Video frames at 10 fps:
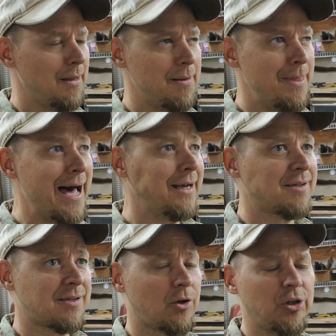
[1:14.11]
Not
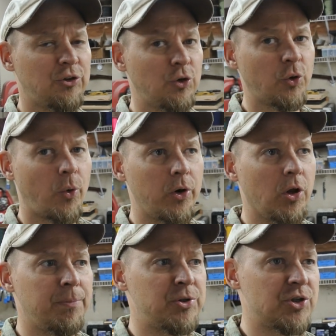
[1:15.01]
necessarily a
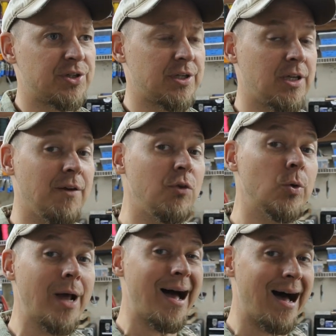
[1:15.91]
tutorial, but just to give you
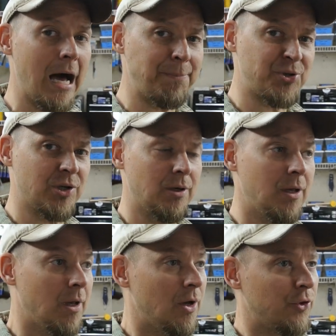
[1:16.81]
an option.
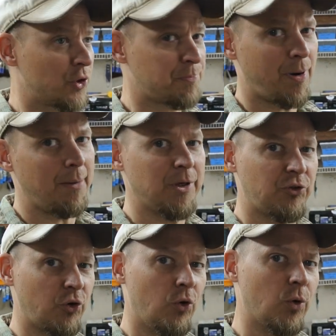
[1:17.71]
There's probably
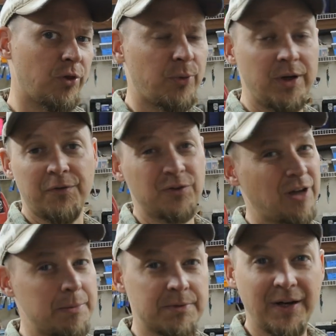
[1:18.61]
two or three different
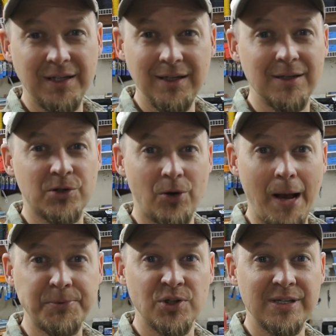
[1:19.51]
types of ideas or
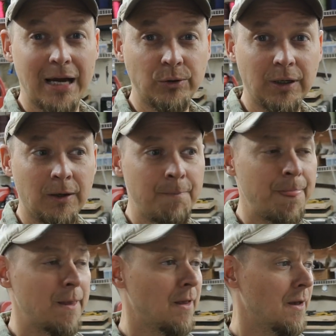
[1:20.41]
options out there,
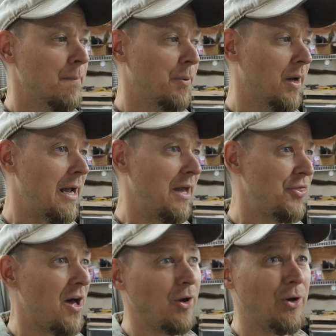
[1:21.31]
but I
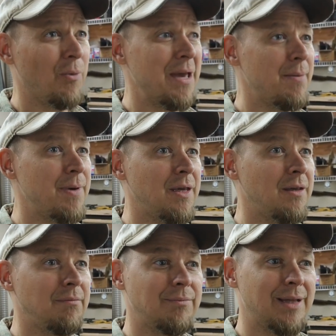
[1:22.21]
thought, you know,
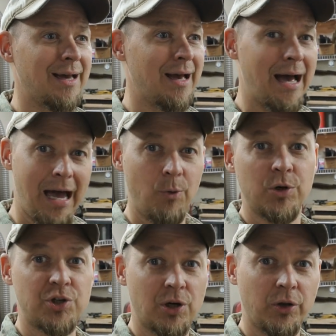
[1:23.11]
maybe I
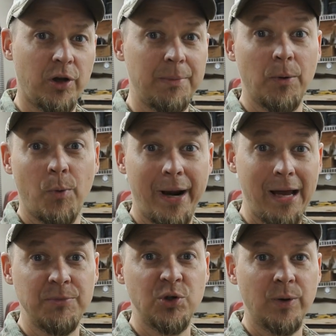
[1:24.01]
would share a little bit what
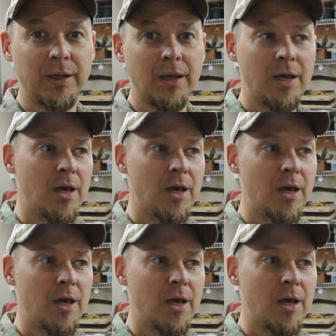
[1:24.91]
I'm doing.